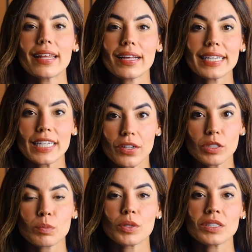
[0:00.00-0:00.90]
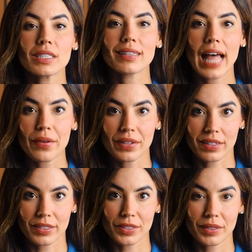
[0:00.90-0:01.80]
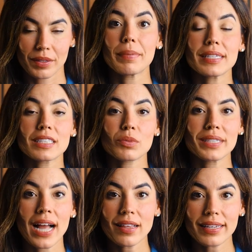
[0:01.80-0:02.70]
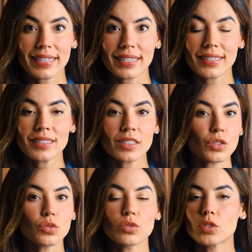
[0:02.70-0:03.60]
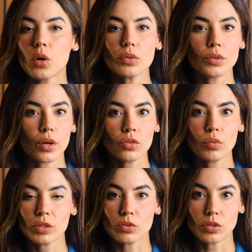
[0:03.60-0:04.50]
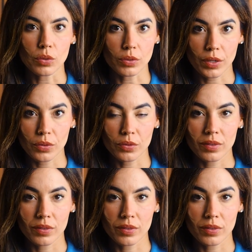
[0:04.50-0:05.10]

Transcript: And I hear this person loud and clear, because the reality is you don't know what you don't know.